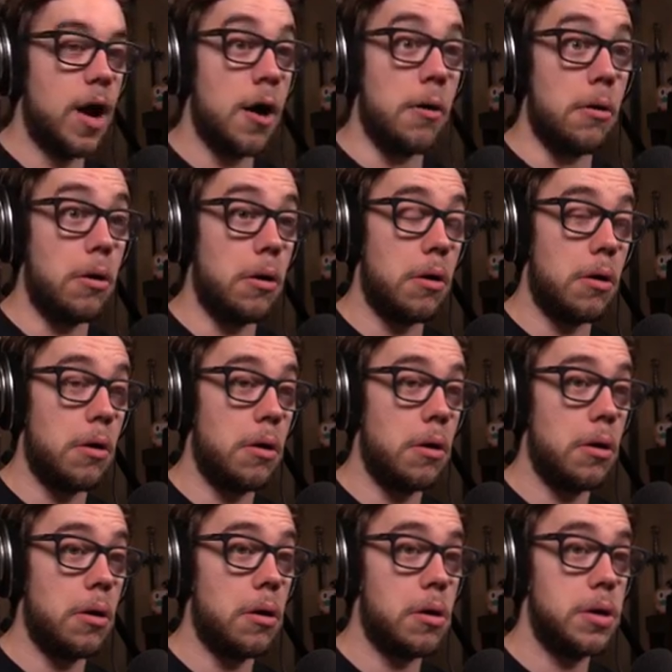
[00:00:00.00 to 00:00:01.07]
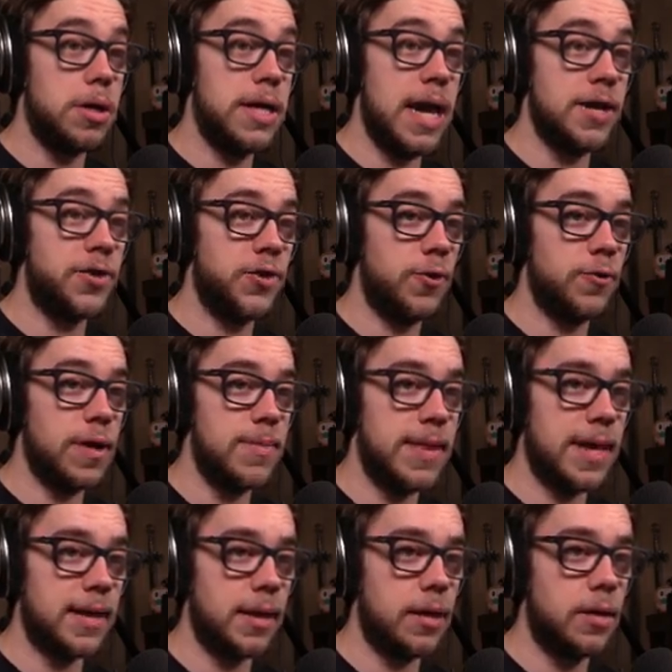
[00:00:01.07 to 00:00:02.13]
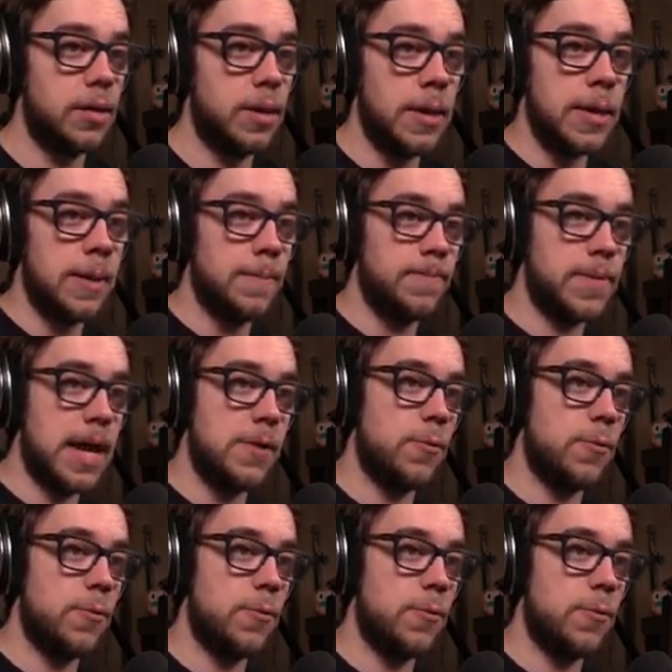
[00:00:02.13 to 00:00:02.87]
Oh, yeah, sure. Give me that kill. I